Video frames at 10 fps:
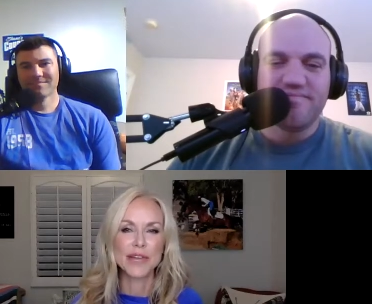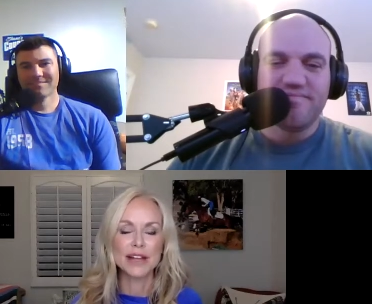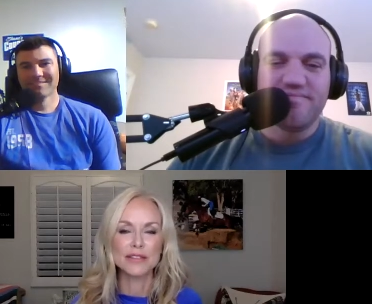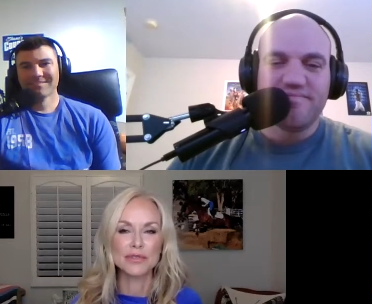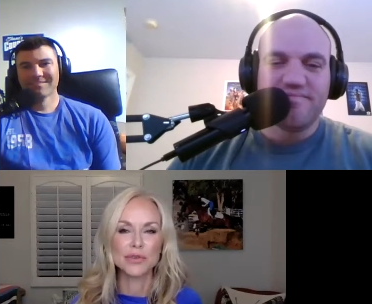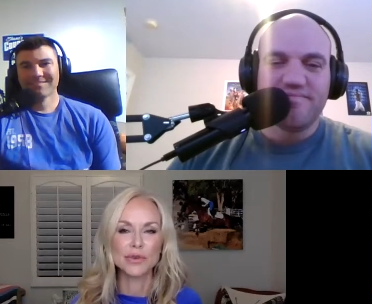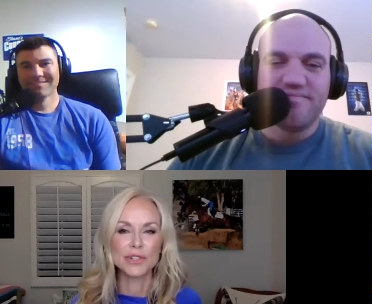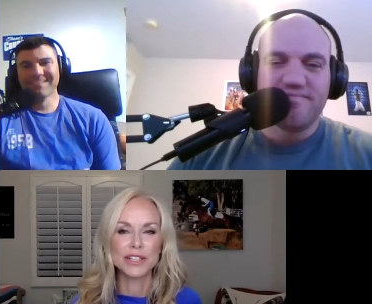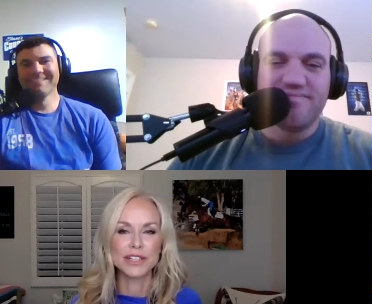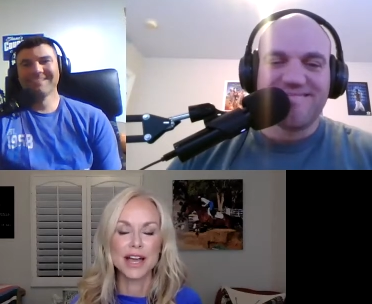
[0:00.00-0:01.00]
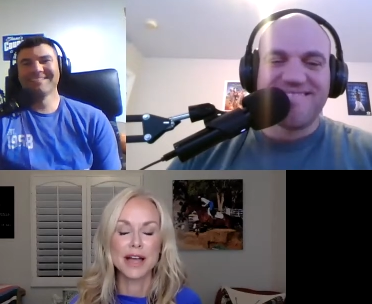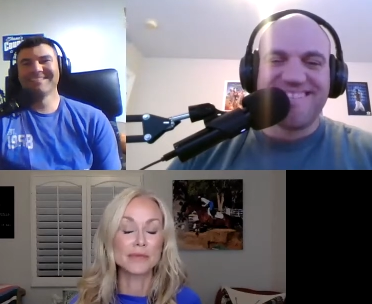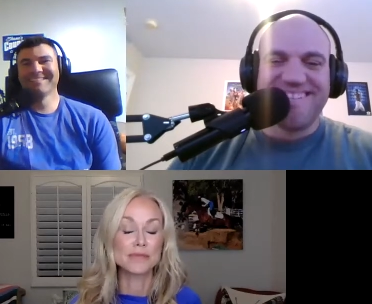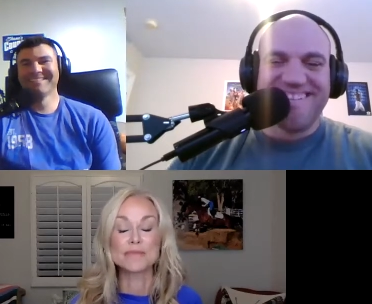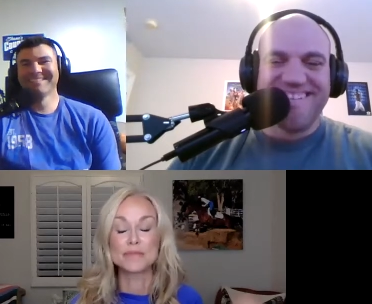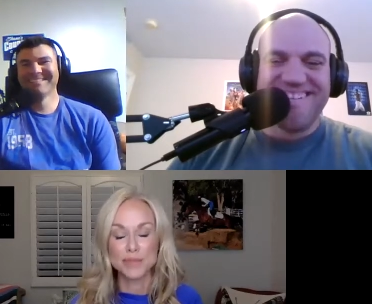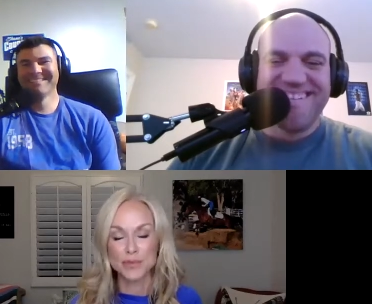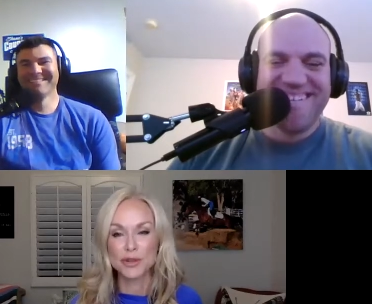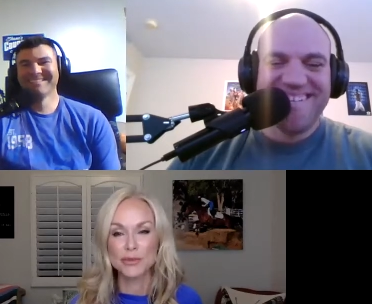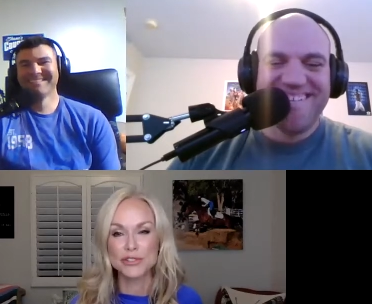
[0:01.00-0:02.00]
Speaker 1: California. I'm
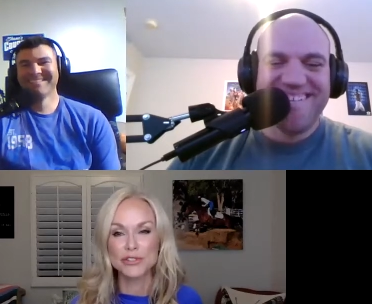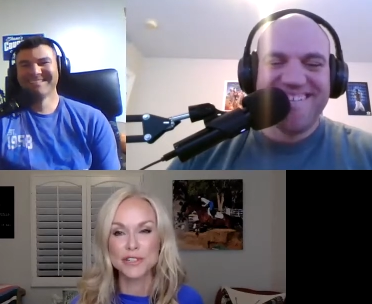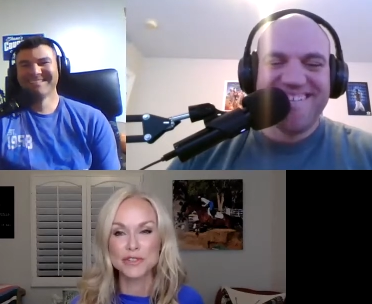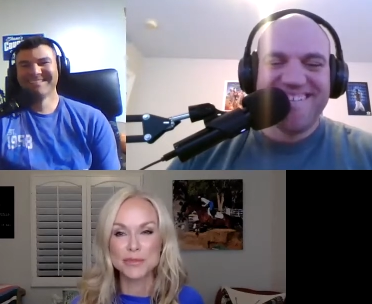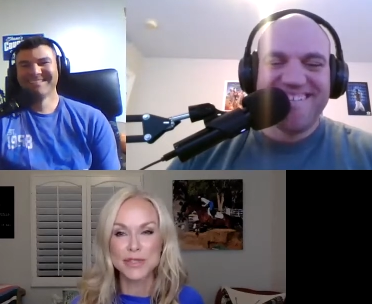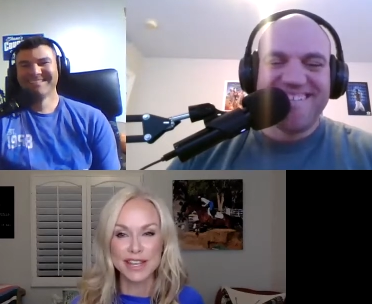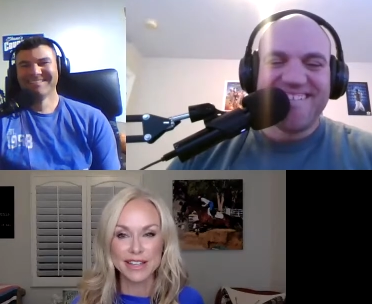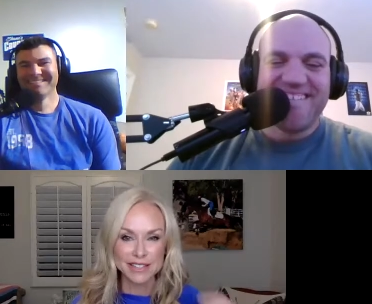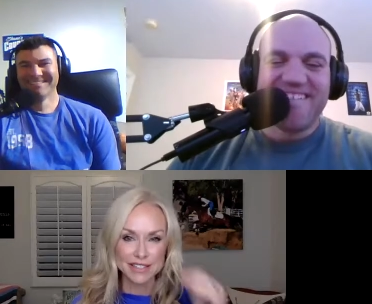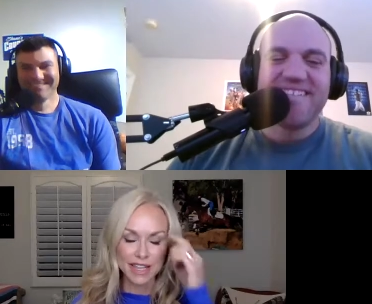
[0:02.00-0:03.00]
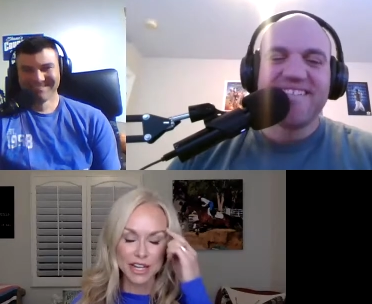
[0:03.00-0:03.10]
originally from Texas.